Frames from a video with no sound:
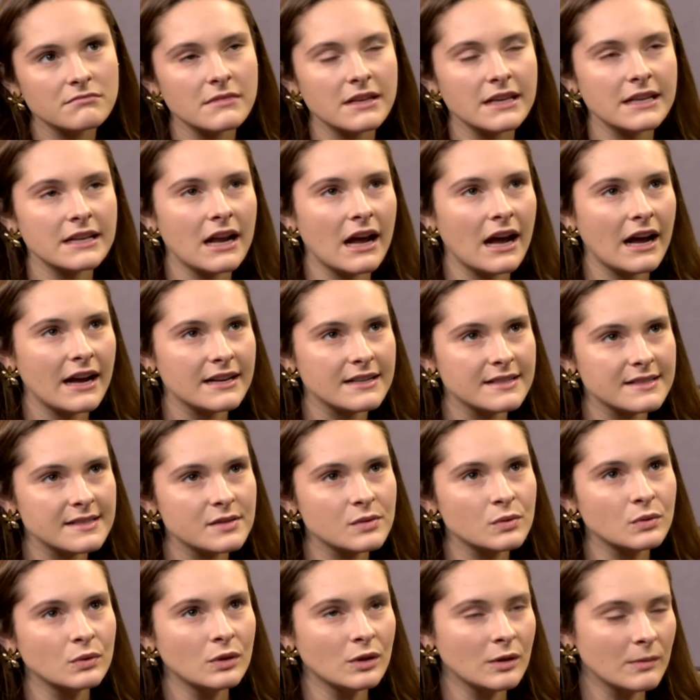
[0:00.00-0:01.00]
in high
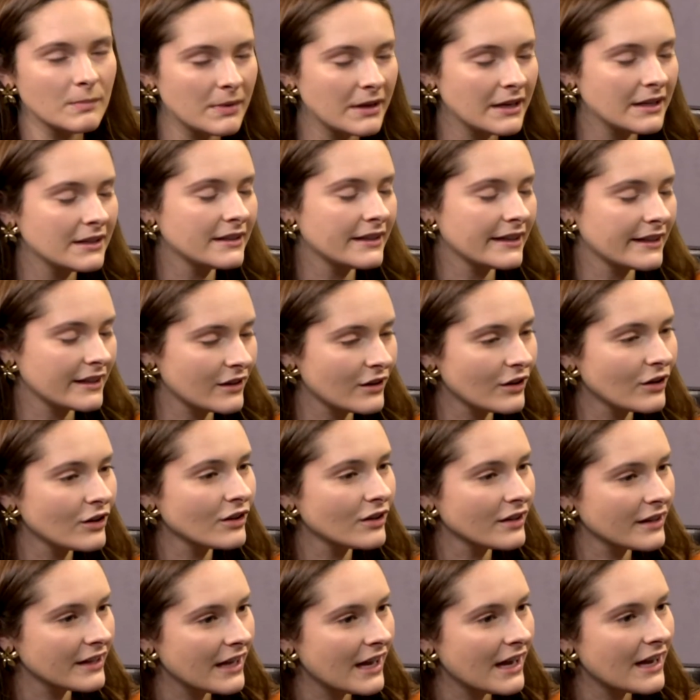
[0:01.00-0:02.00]
school, but like
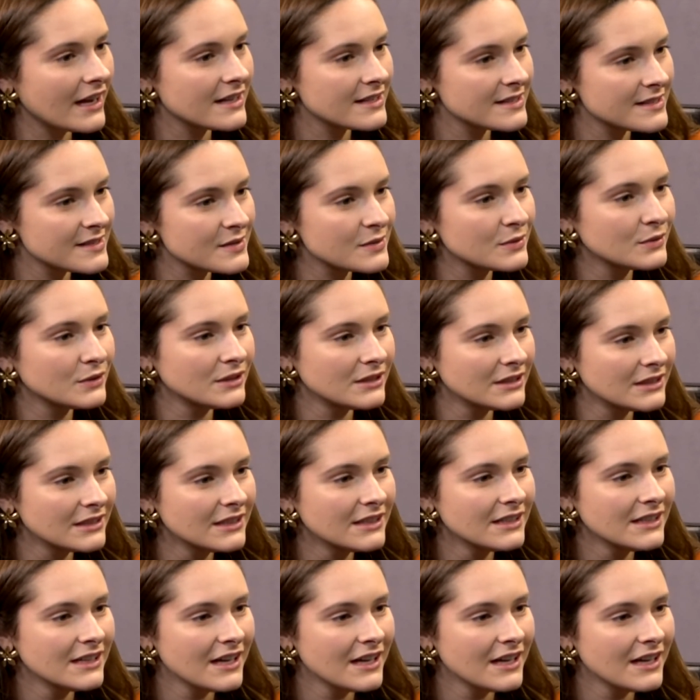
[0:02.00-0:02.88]
early high school.